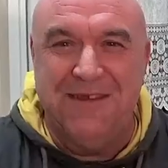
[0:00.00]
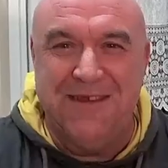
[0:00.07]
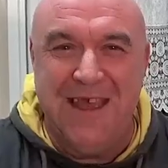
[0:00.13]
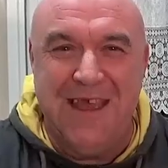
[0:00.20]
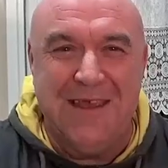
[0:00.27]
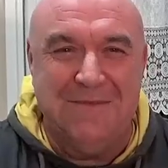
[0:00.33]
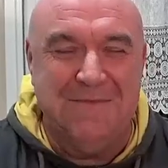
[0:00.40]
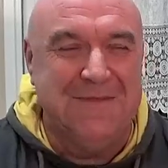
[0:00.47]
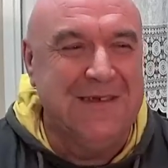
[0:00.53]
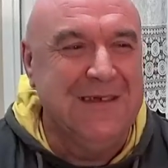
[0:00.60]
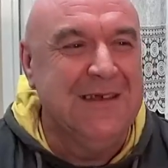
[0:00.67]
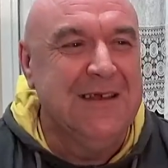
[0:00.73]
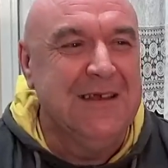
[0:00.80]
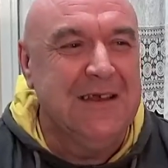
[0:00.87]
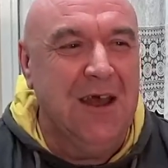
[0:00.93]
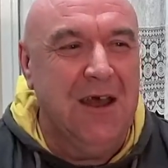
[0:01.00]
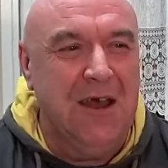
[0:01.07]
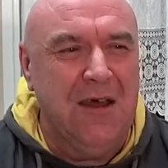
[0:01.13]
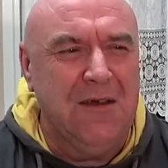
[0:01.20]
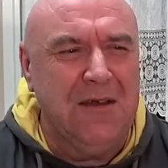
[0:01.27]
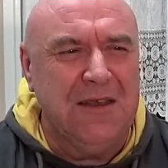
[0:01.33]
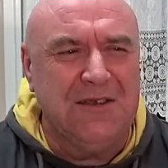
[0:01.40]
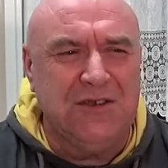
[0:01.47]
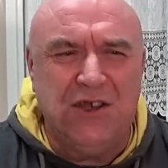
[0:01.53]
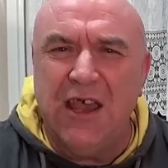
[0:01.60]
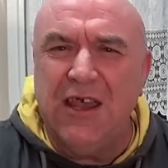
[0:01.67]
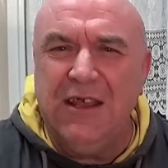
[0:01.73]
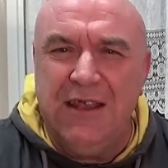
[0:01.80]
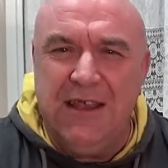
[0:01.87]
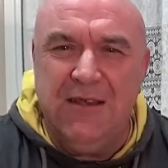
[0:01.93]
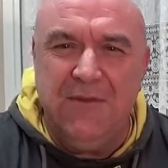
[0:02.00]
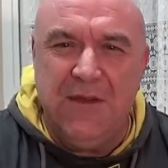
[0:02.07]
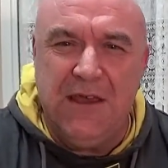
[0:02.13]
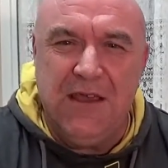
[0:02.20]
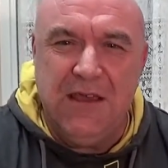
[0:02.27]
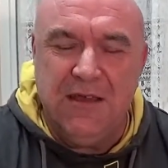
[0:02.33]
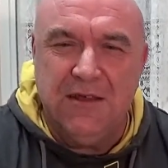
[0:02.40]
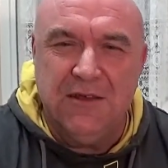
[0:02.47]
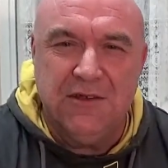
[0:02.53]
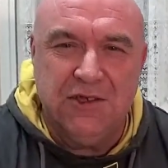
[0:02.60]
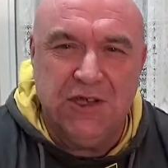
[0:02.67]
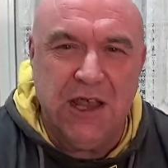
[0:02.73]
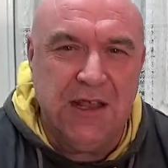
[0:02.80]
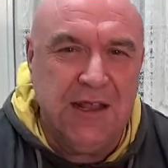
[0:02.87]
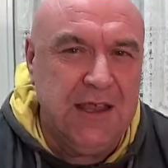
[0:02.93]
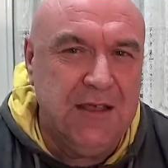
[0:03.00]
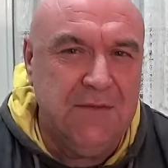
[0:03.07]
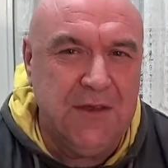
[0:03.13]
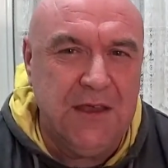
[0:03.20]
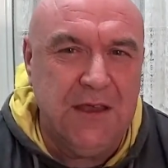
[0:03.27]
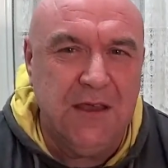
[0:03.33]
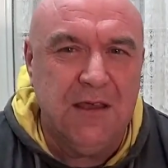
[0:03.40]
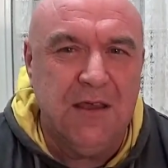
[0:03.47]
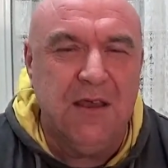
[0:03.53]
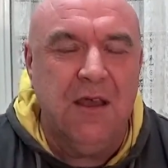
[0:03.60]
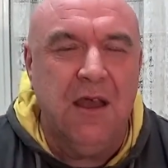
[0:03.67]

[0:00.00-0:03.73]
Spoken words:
his name, I think it's Jay Levy.